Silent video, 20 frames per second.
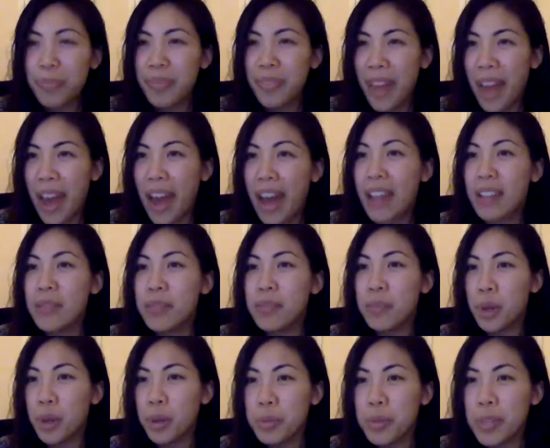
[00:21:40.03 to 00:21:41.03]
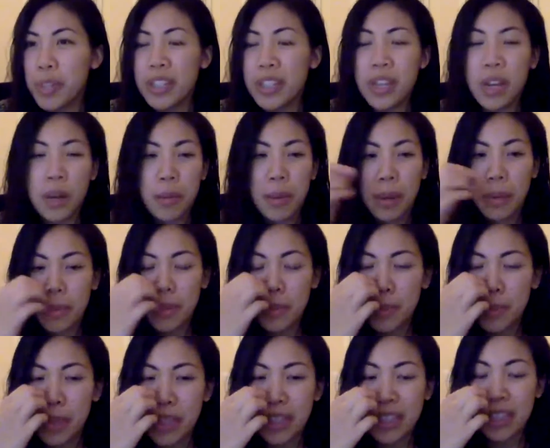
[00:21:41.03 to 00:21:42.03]
That broke me, tear me up to
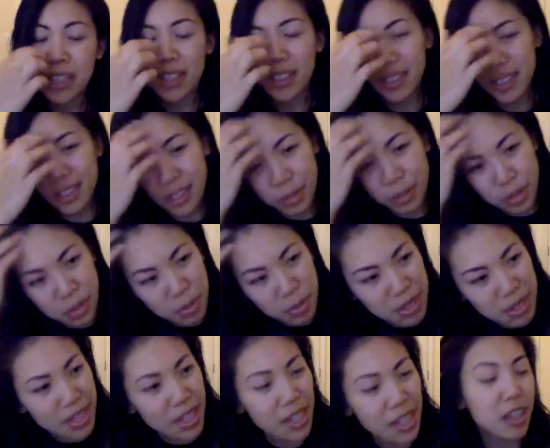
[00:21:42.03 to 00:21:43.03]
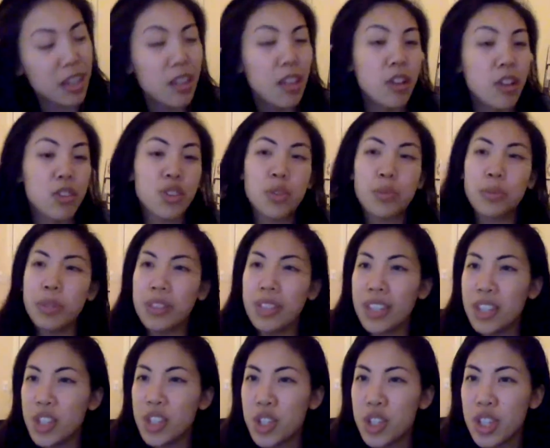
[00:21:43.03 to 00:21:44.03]
pieces. It was my second long-term
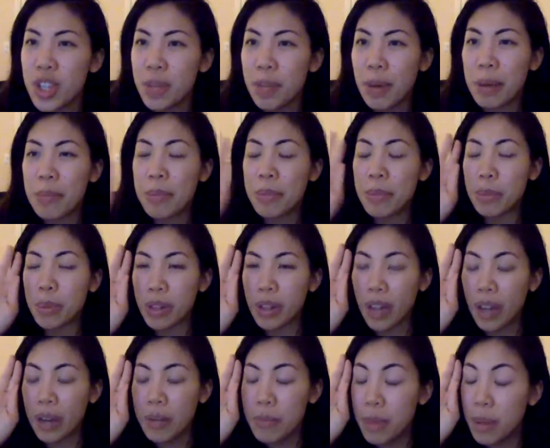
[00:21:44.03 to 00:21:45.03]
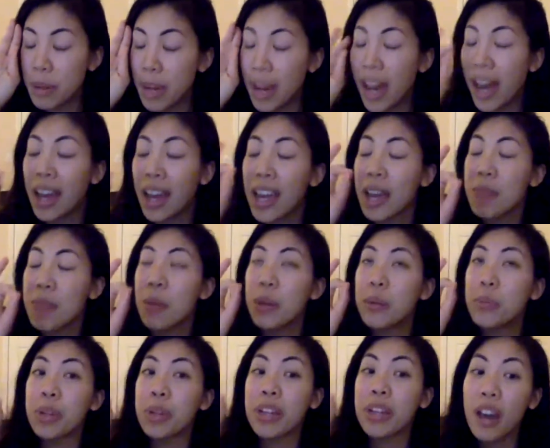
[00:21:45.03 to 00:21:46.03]
relationship. I am
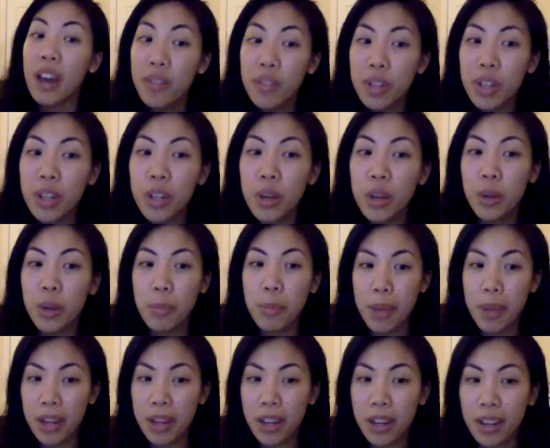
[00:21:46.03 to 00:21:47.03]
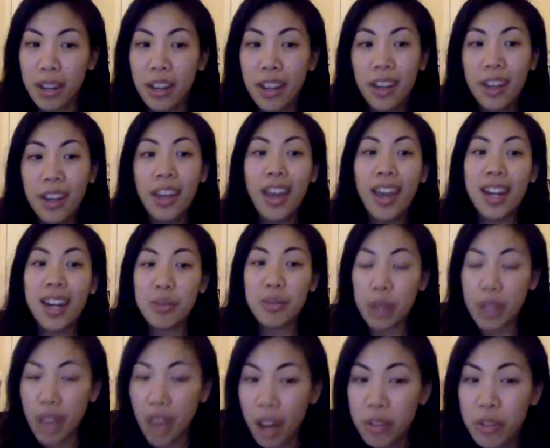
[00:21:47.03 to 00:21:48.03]
a recovering codependent and a
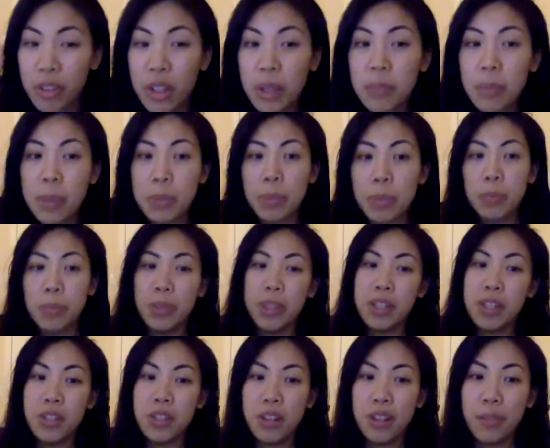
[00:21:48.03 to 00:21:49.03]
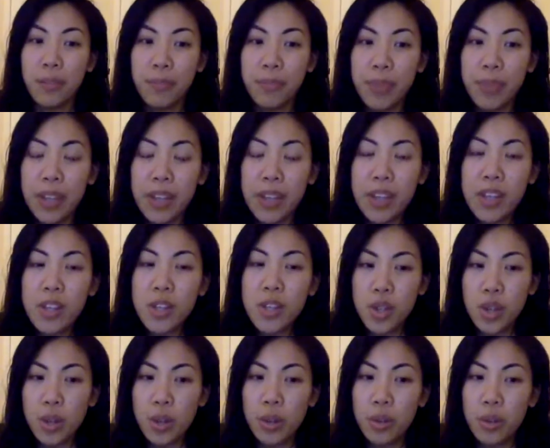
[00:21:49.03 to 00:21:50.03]
recovering people pleaser.
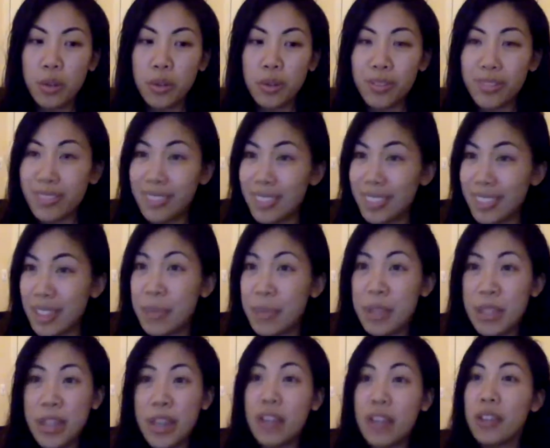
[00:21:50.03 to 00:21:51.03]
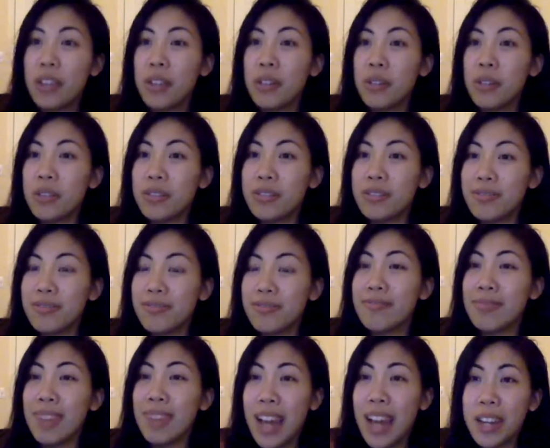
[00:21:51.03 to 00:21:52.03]
So let me tell you,
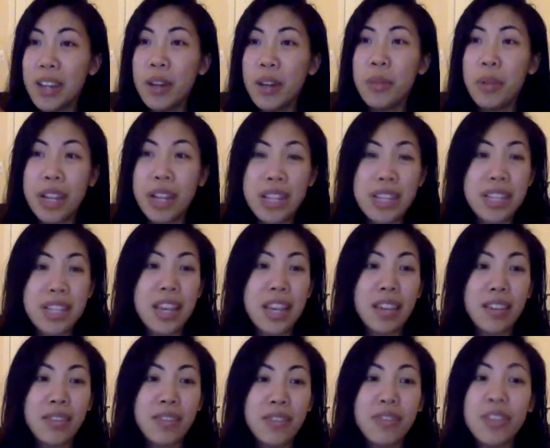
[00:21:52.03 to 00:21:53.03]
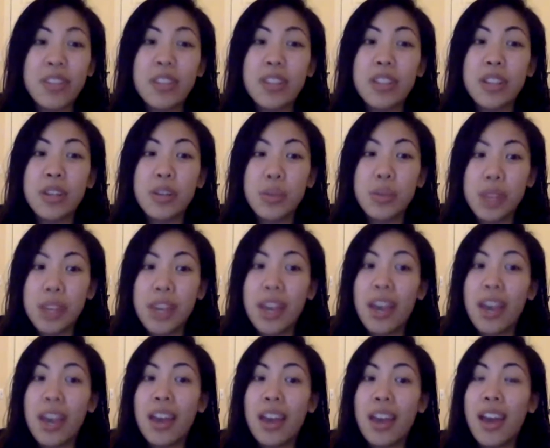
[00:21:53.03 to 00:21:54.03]
I know what it's like feeling weak
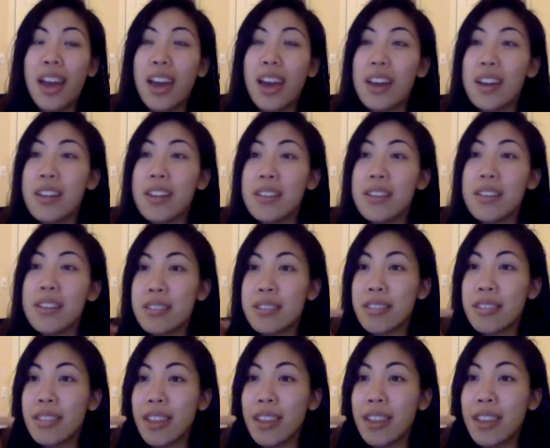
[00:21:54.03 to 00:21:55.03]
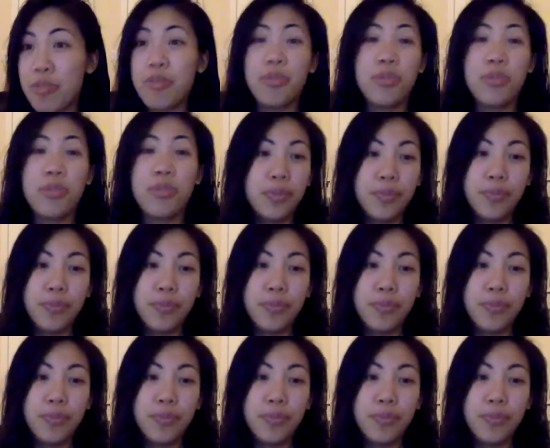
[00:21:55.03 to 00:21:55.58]
as F.